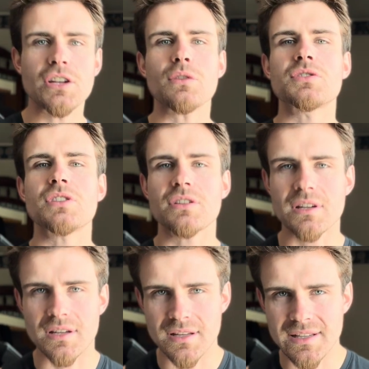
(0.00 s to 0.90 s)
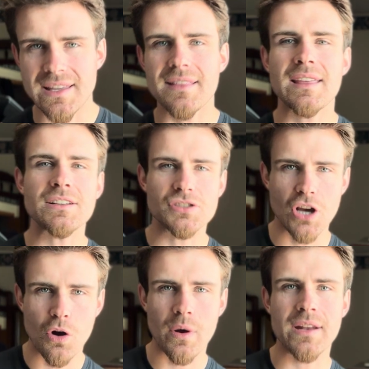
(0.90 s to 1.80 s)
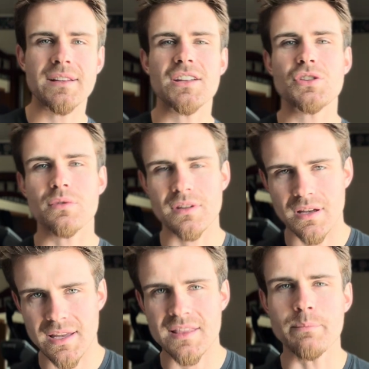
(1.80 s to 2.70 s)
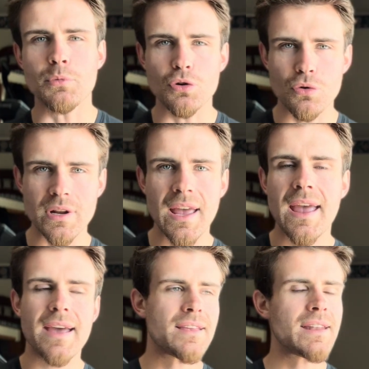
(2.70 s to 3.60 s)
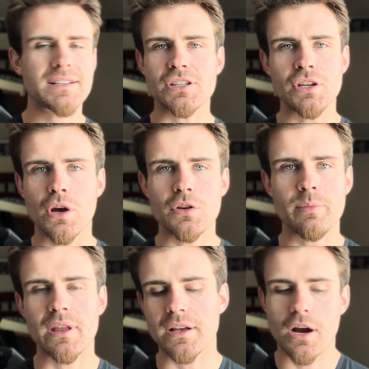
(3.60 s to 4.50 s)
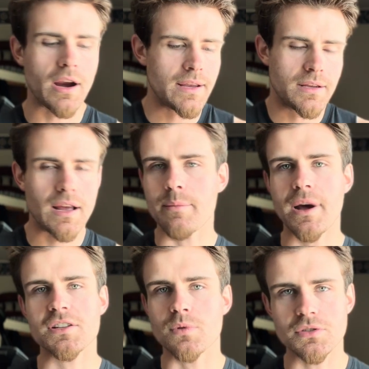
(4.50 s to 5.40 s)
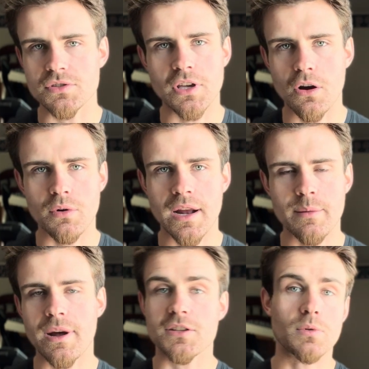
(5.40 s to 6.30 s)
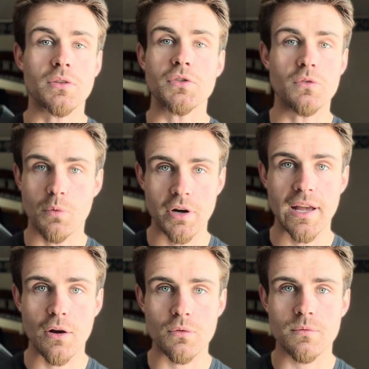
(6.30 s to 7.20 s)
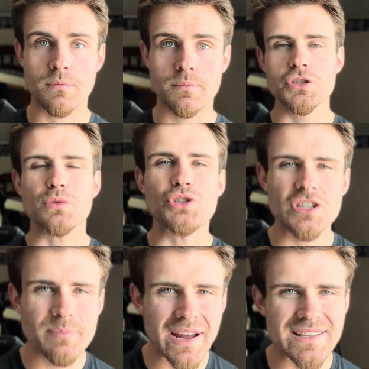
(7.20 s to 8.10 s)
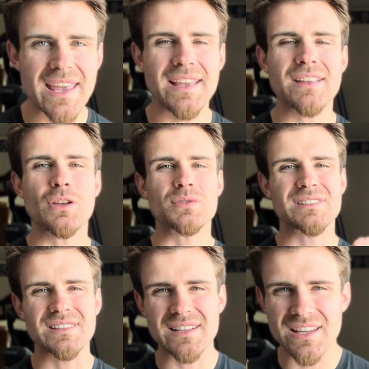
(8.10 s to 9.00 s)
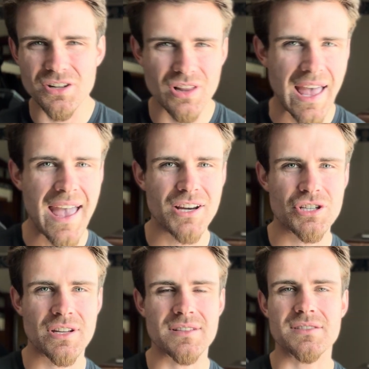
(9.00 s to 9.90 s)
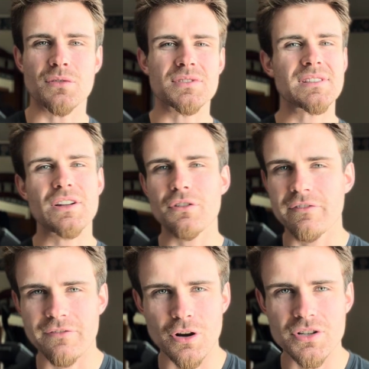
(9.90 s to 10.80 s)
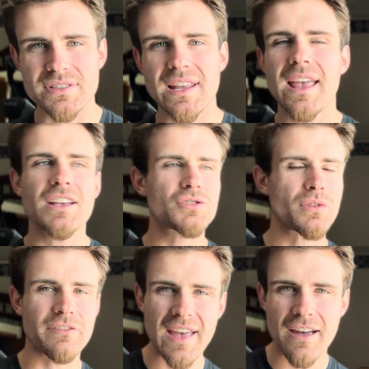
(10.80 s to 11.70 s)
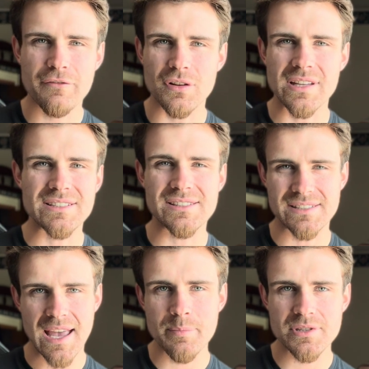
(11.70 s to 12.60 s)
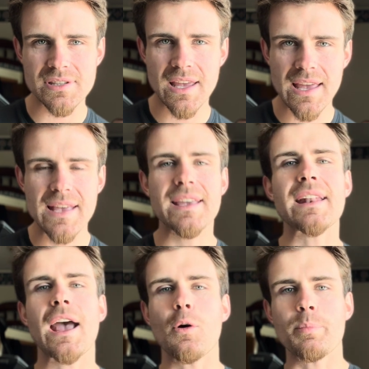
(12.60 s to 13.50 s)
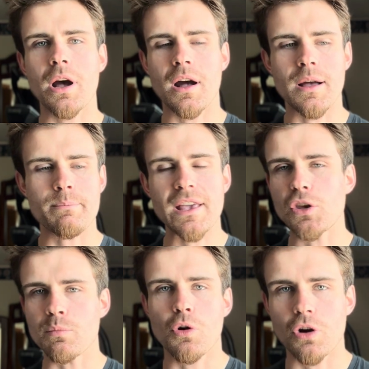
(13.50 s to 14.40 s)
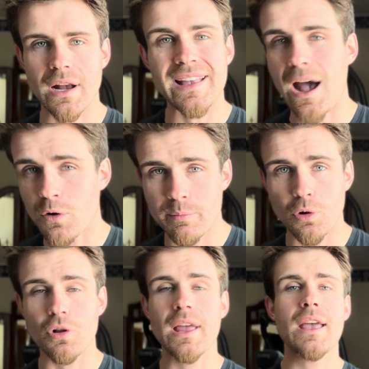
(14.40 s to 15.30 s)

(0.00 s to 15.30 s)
start to get things going, get you in the mood. And then next thing you know, you'll be like, all right, yeah, I might as well just go, right? I might as well do the workout. So just by taking those little actions, those little first sort of effortless steps can help make you more accountable,